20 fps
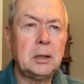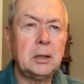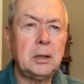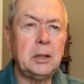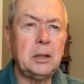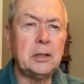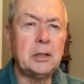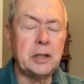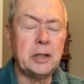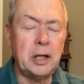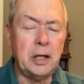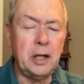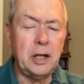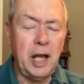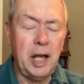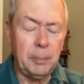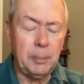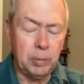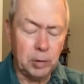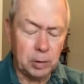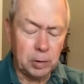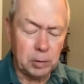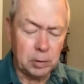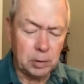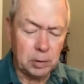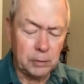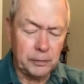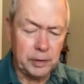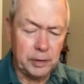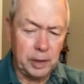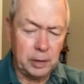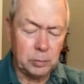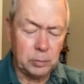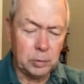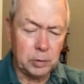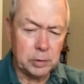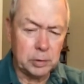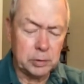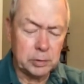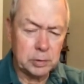is an enabler of the
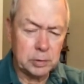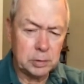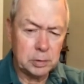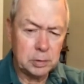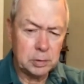networks.